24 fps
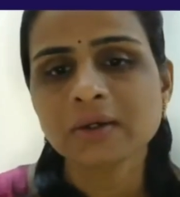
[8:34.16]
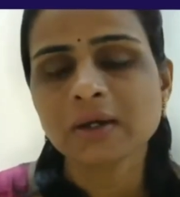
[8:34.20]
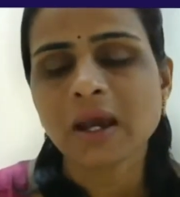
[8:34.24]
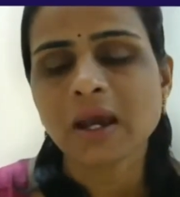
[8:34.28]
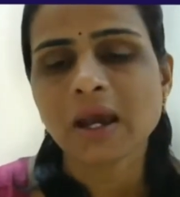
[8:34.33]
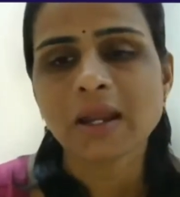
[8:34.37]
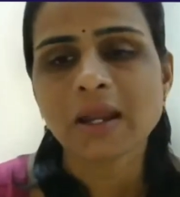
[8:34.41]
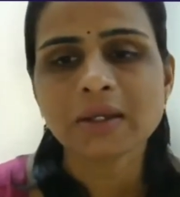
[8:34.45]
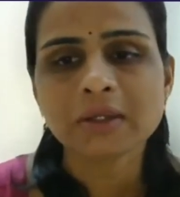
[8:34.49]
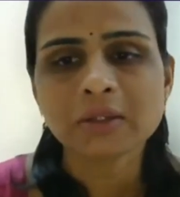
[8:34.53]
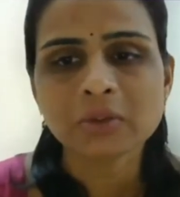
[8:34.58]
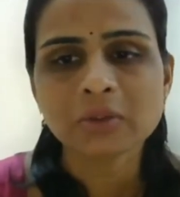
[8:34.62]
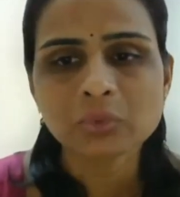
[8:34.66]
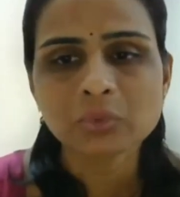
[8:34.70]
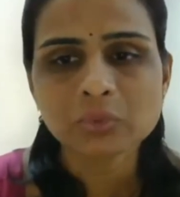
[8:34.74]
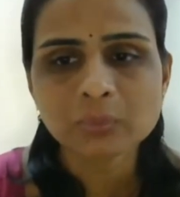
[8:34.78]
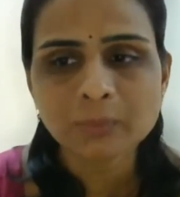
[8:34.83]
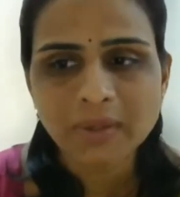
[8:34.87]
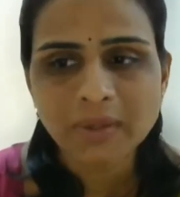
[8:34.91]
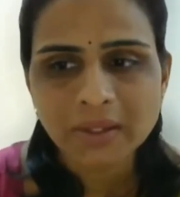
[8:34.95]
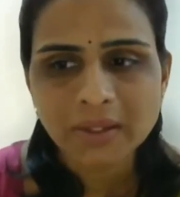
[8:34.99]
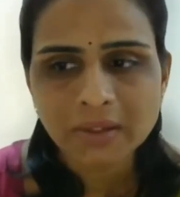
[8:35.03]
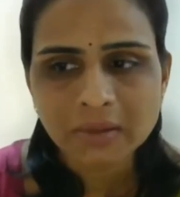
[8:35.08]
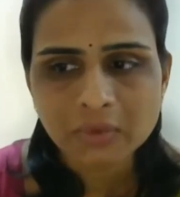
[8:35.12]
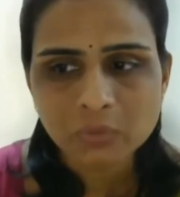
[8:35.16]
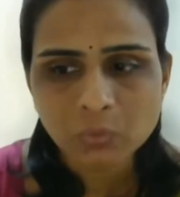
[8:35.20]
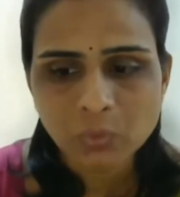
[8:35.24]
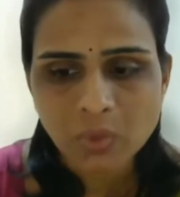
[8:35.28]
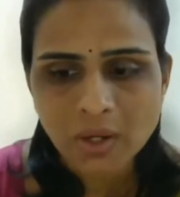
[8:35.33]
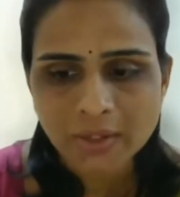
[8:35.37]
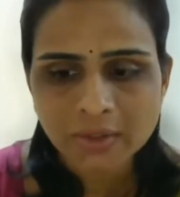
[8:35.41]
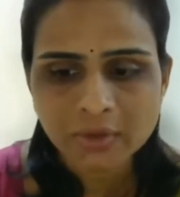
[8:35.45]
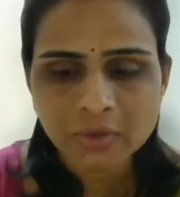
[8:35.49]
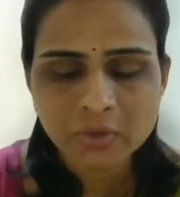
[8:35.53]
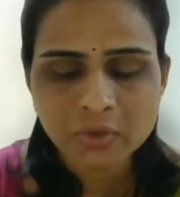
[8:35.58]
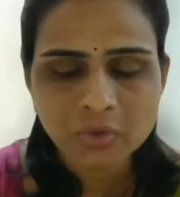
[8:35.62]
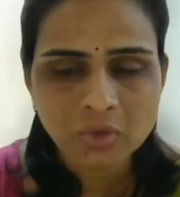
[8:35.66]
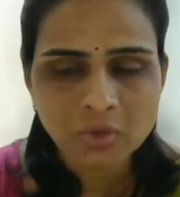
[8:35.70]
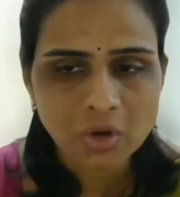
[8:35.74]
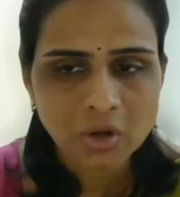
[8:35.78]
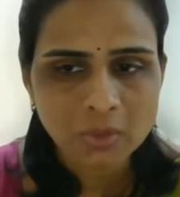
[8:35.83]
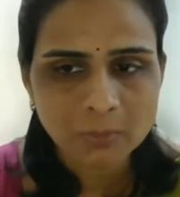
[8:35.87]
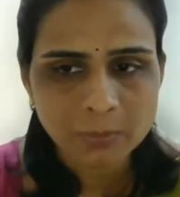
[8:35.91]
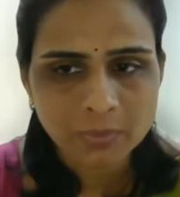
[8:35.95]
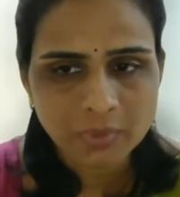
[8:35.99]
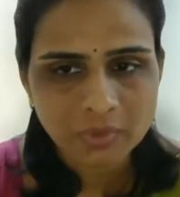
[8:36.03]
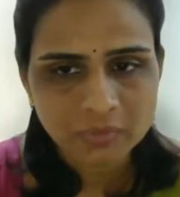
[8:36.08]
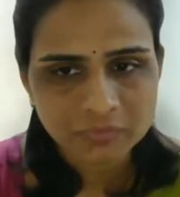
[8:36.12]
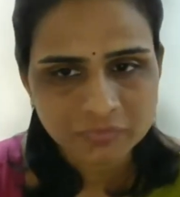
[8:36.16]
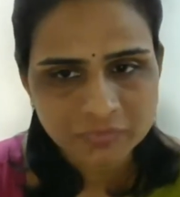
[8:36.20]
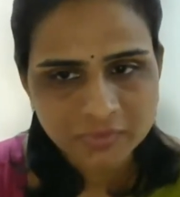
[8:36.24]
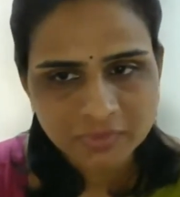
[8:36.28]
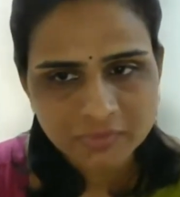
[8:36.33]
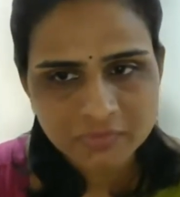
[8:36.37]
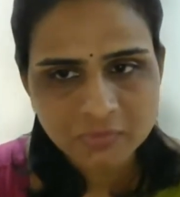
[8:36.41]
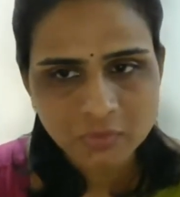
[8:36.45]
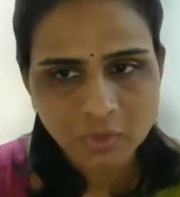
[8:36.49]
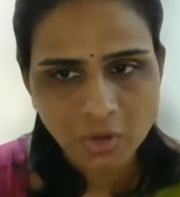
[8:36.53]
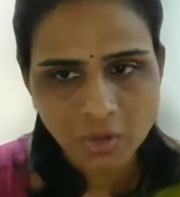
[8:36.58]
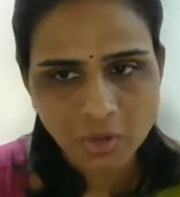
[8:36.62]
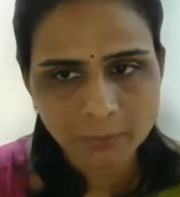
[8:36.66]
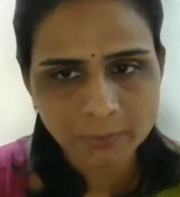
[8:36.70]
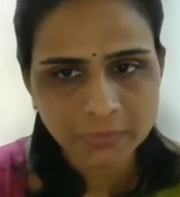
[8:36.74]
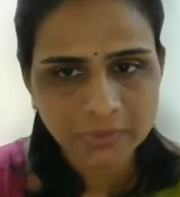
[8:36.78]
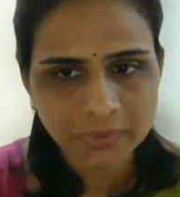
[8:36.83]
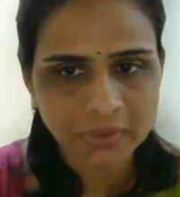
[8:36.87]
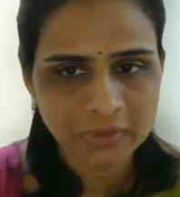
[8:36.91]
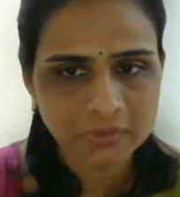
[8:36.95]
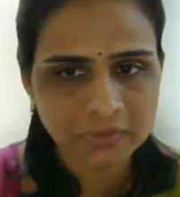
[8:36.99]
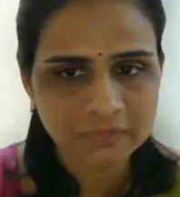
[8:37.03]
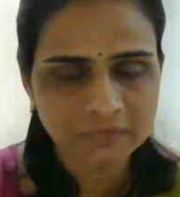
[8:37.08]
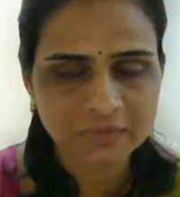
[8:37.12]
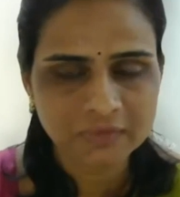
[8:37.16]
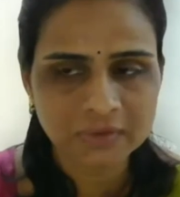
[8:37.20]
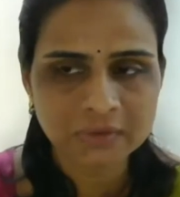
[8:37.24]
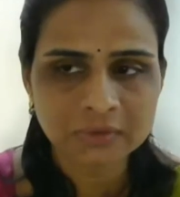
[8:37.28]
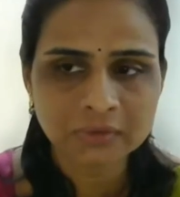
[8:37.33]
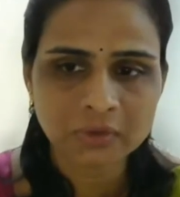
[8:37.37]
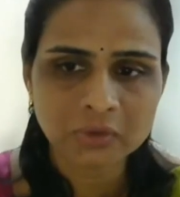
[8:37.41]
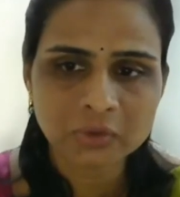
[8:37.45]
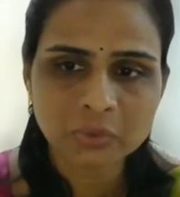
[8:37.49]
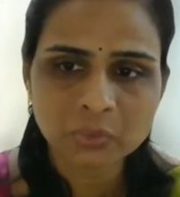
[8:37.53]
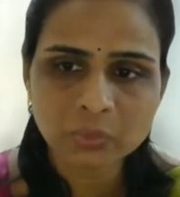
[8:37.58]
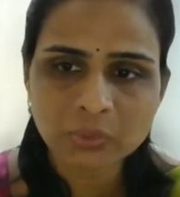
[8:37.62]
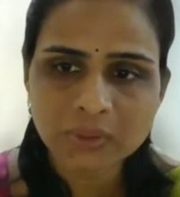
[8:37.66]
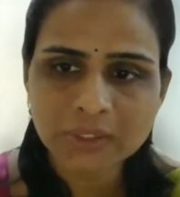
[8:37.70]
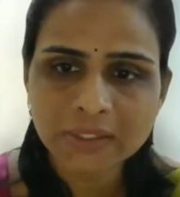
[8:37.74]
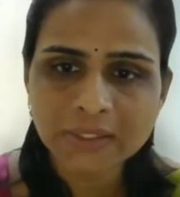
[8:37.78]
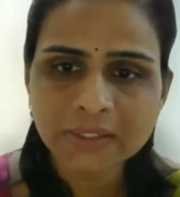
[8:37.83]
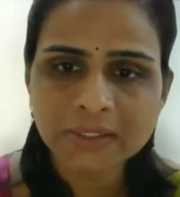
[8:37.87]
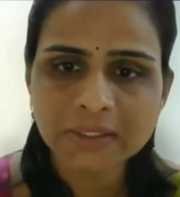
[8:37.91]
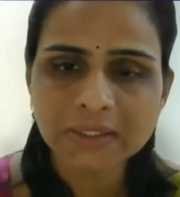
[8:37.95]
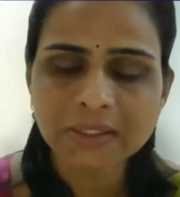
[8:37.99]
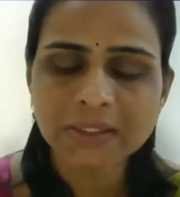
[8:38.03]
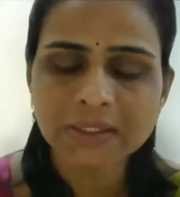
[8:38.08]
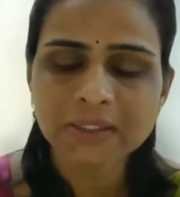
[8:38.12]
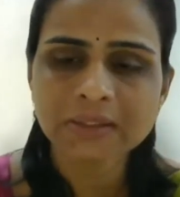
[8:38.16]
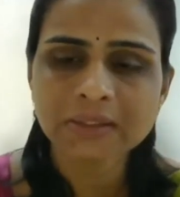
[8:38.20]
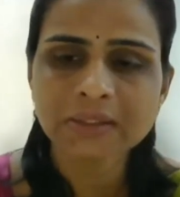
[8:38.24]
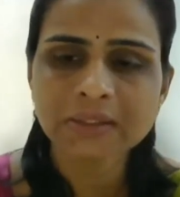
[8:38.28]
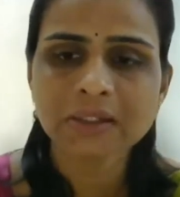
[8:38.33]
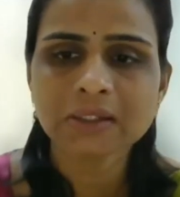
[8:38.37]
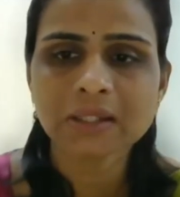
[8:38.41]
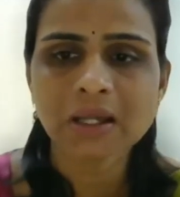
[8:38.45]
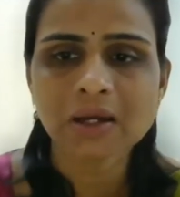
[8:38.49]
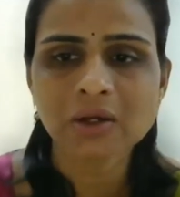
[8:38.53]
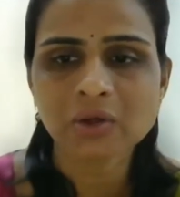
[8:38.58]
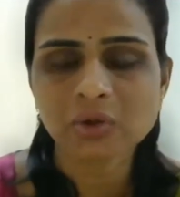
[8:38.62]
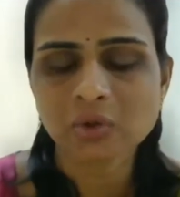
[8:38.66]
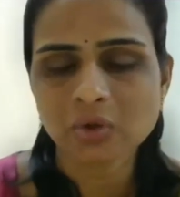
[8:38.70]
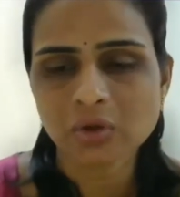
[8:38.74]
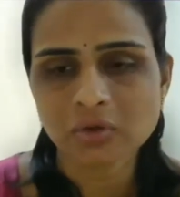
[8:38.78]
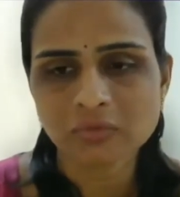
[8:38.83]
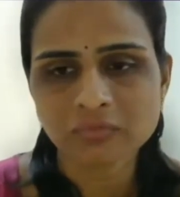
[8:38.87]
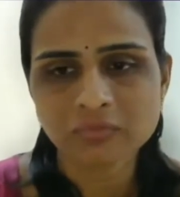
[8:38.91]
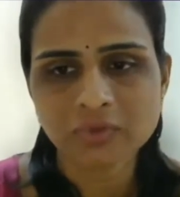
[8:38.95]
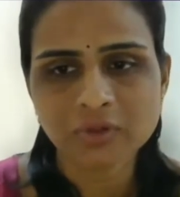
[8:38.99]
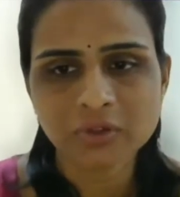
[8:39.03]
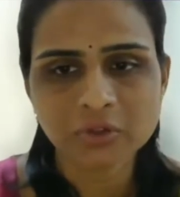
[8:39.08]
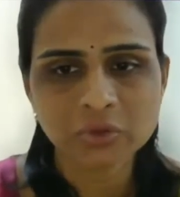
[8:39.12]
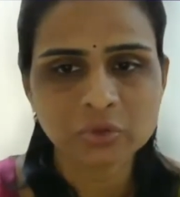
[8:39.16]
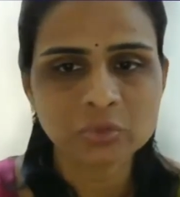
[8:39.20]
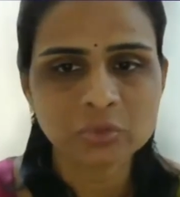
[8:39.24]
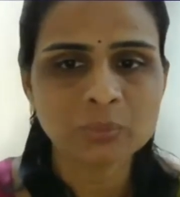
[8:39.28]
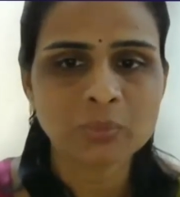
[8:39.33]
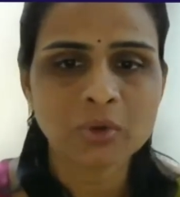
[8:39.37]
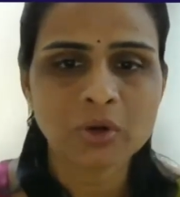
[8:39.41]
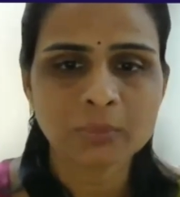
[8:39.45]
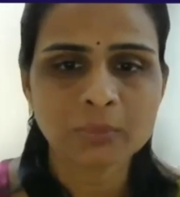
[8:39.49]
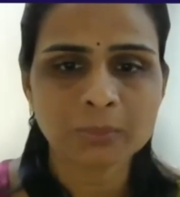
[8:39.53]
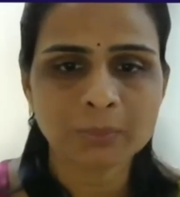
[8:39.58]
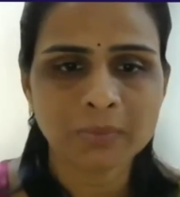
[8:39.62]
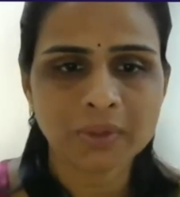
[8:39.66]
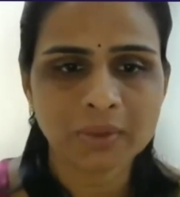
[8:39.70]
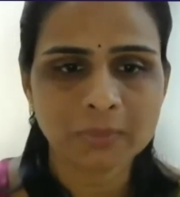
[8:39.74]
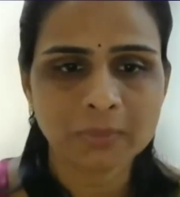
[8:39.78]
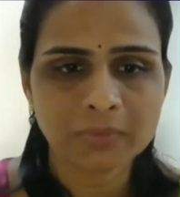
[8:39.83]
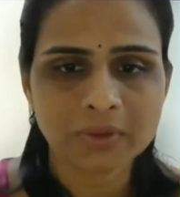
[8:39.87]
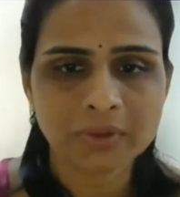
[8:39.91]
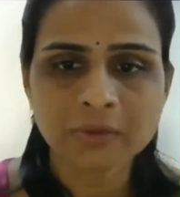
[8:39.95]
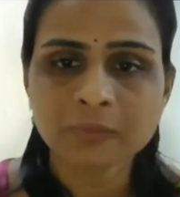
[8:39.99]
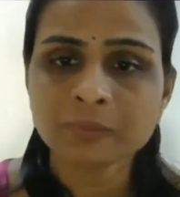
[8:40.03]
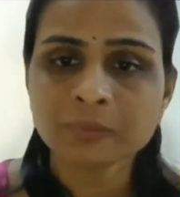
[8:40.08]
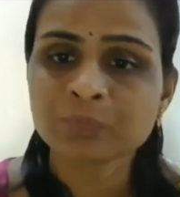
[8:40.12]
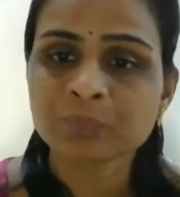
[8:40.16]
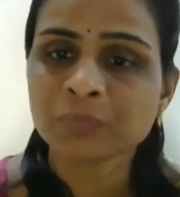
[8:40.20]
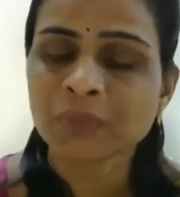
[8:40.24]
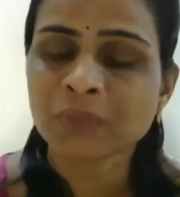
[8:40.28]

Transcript: and you make 1 drop of this combination to lick in the tongue of the newborn baby,